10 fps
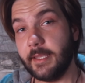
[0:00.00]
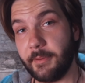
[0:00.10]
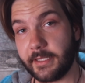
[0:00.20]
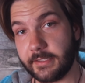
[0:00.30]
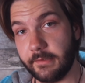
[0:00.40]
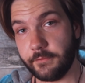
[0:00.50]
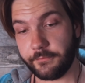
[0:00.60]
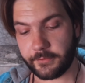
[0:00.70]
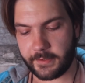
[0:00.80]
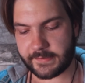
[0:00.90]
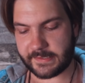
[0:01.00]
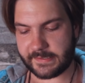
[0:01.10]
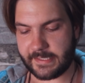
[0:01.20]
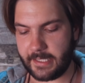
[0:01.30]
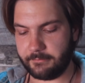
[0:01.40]
tip I can give you for this
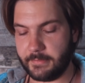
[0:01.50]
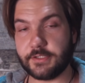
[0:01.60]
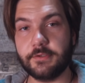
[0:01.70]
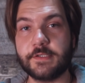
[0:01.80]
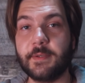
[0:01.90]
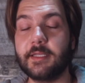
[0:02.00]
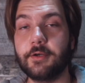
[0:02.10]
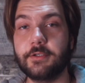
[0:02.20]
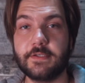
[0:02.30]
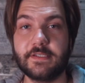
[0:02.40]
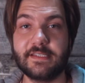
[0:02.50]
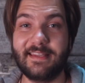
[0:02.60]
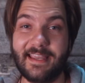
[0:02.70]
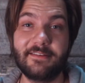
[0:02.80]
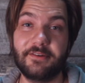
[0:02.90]
is that make sure the spectator doesn't
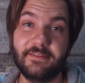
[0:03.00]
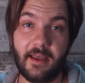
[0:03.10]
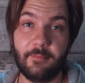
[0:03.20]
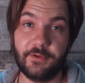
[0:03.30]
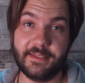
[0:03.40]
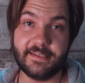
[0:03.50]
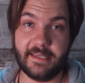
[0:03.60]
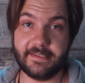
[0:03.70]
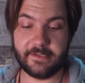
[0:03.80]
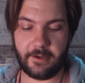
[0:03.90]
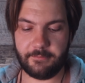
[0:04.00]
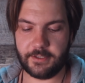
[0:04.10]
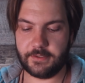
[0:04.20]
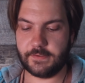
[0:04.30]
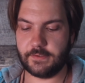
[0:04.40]
take their time when they say stop,
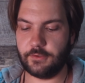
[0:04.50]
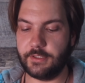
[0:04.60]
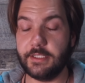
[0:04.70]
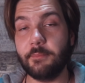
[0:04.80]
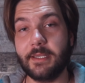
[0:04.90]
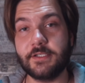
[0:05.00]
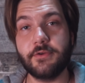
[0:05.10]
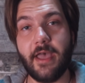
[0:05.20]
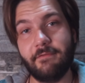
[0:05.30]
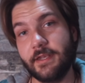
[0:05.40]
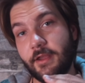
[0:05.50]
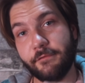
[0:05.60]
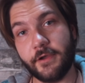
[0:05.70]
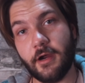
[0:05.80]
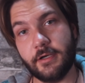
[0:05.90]
because you need to make sure you have
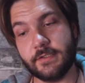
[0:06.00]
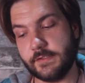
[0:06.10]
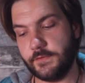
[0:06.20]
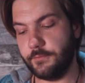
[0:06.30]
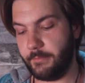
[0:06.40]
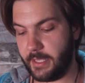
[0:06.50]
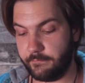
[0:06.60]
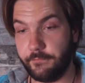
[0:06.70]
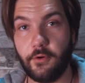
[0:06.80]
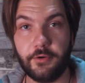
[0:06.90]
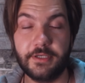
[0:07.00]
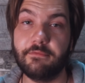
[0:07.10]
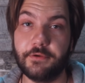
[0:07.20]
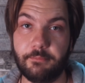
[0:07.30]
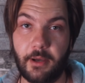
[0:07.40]
enough cards to make 4
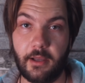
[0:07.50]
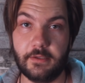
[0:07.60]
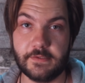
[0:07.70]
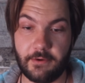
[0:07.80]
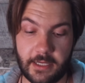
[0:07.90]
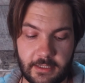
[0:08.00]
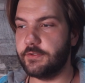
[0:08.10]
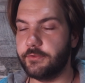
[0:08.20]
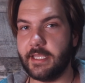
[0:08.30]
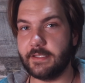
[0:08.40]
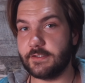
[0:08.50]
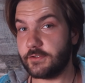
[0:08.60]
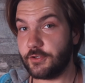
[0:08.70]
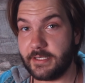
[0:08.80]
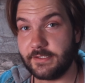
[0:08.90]
different piles. All right, so you can
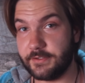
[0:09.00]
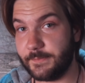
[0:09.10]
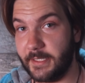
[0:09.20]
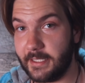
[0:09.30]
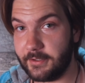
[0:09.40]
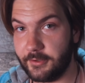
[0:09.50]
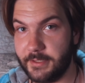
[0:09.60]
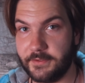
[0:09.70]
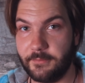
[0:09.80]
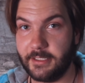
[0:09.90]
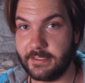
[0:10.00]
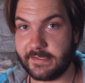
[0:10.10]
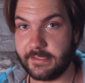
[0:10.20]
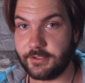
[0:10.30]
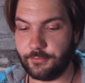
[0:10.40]
stress your spectator a bit to make a
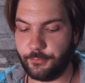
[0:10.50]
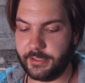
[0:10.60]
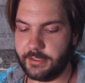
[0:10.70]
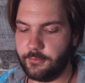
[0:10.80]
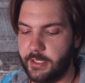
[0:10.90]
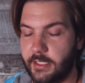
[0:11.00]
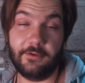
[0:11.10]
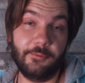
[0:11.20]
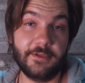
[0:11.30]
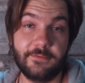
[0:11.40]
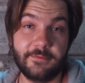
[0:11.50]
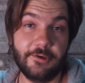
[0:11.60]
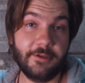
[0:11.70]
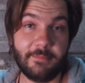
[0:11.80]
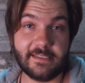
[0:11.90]
decision really quick. And the way to
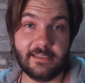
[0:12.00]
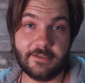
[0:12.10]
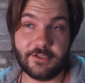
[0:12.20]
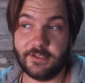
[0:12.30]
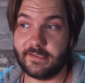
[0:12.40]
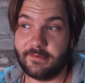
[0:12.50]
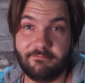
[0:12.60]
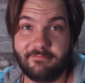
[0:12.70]
do it basically is just